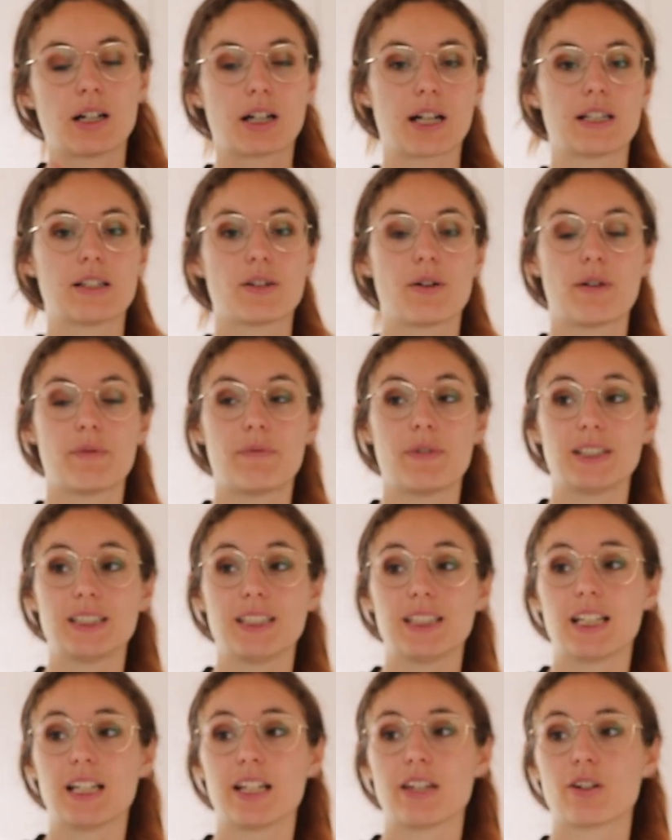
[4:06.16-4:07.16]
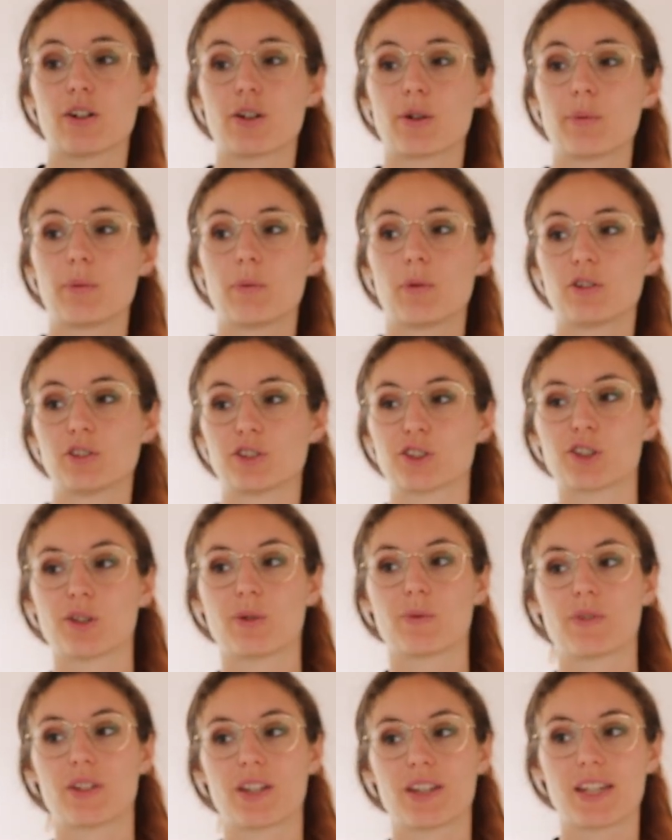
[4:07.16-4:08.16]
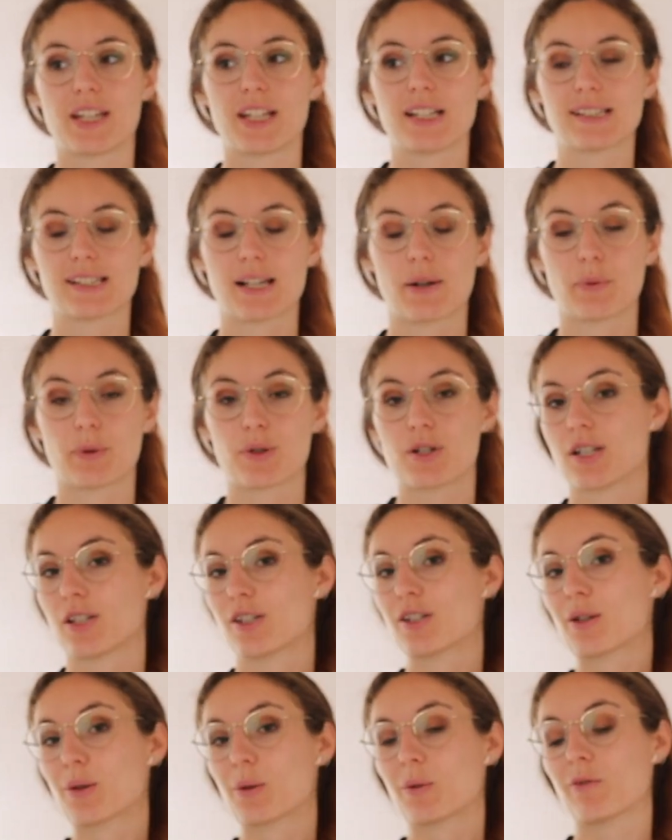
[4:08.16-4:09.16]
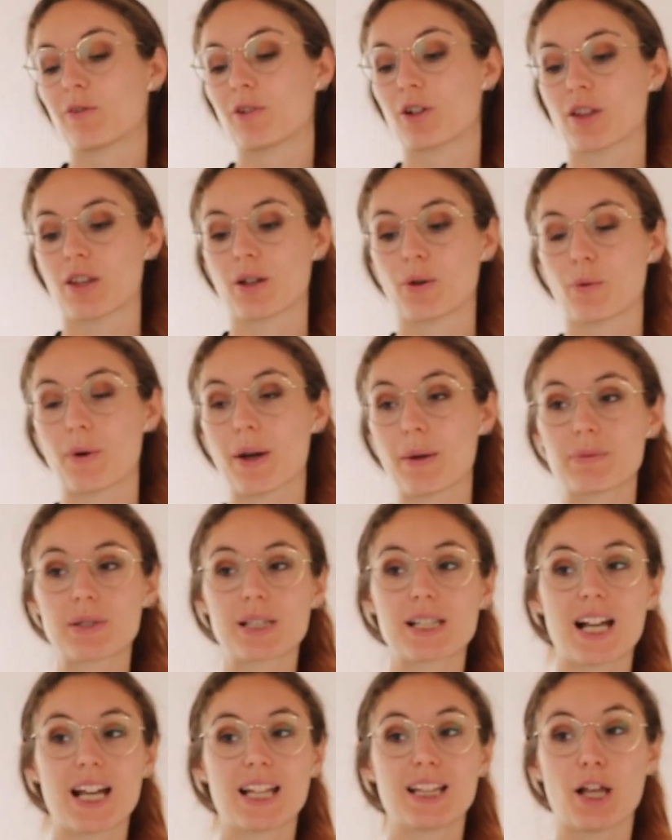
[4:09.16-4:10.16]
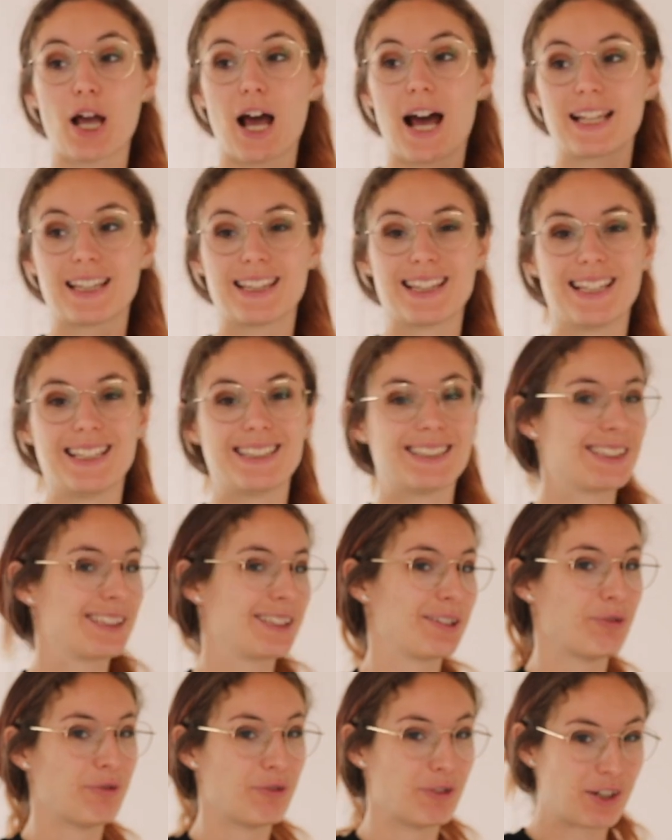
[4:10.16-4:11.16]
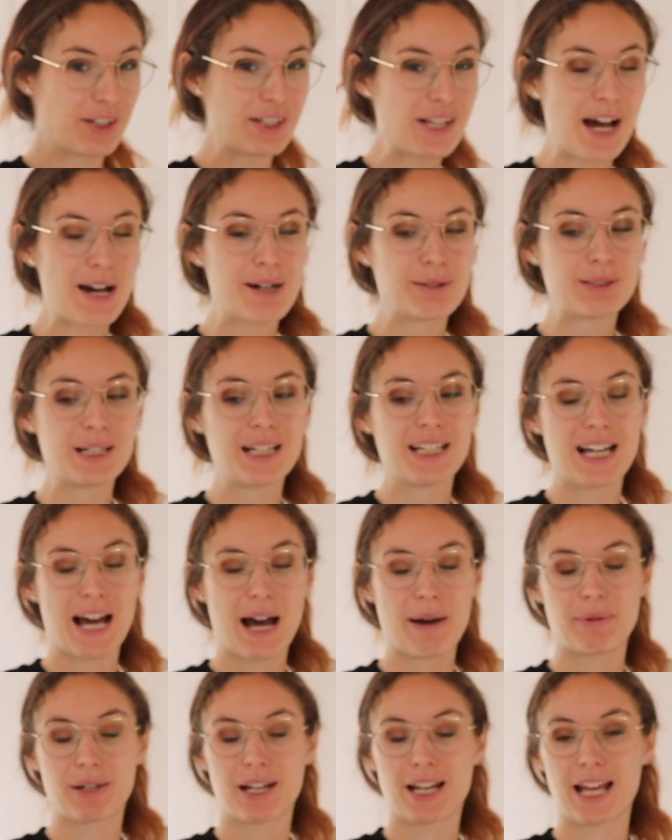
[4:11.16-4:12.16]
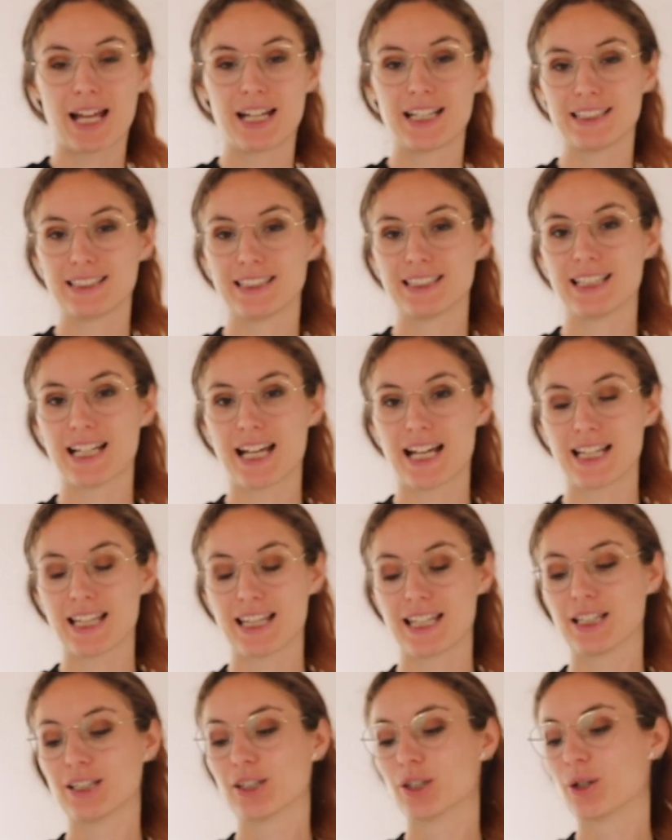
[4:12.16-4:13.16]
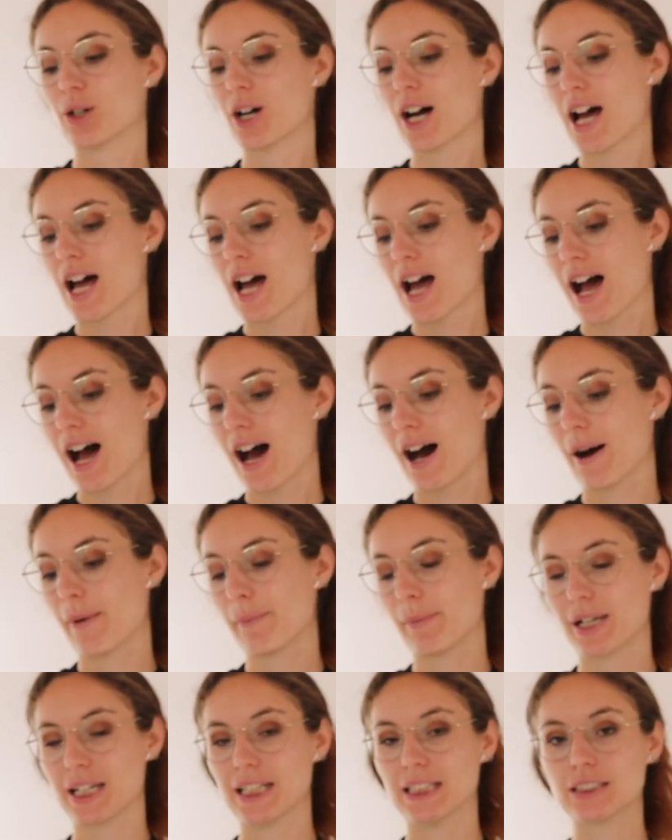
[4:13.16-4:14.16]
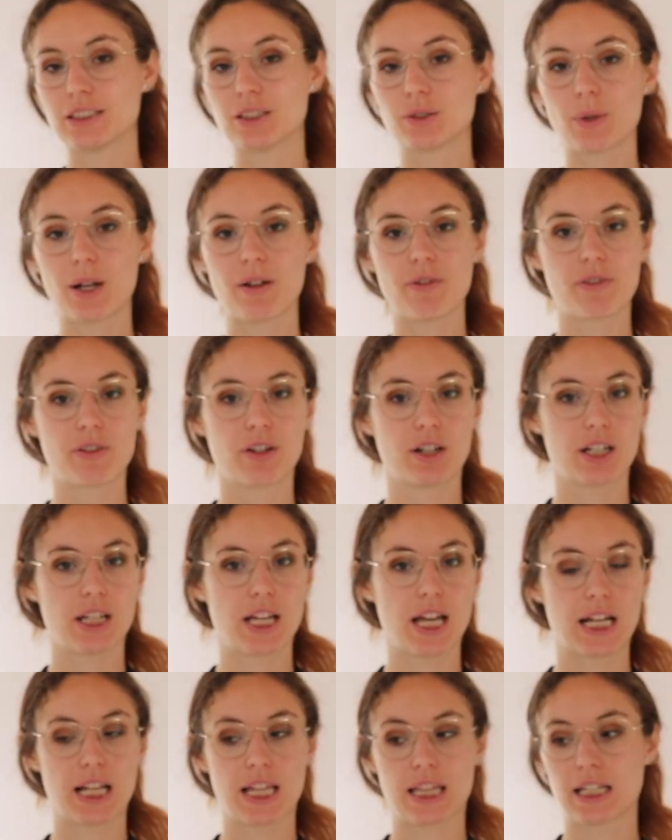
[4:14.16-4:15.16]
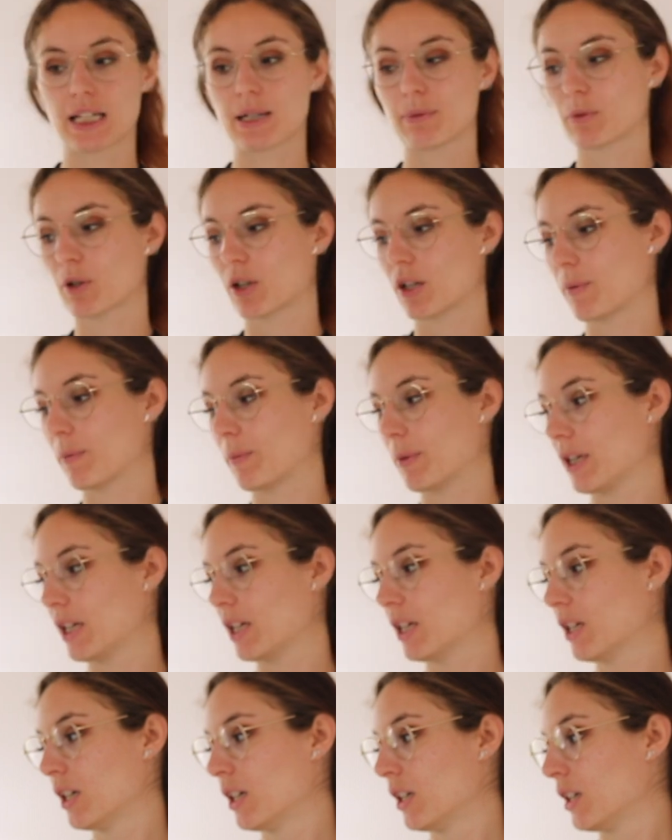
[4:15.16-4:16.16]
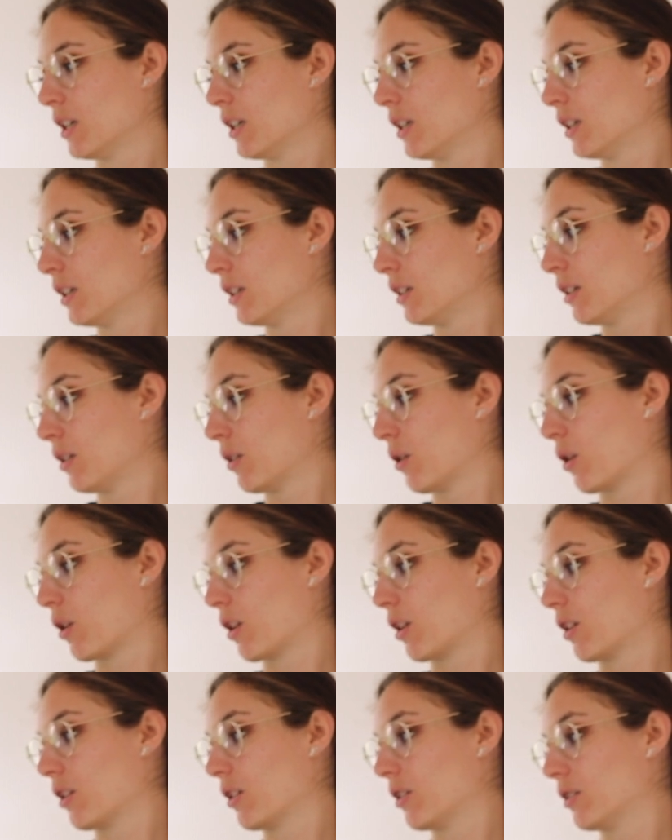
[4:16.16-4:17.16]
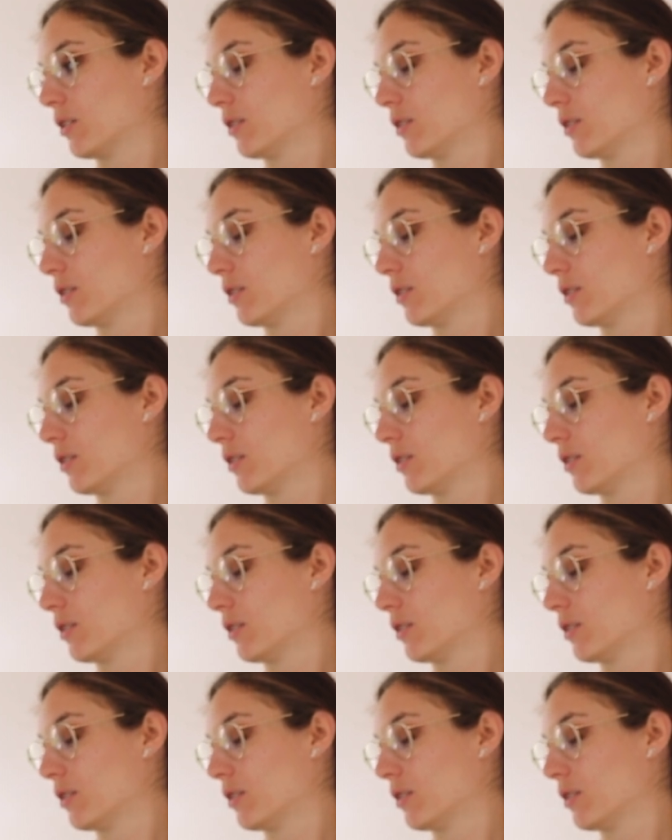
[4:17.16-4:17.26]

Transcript: Okay, so I've basically done most of the things I wanted to do for the website, at least for now. Haven't edited anything though, but it's 12:30 and I think I'm gonna be, or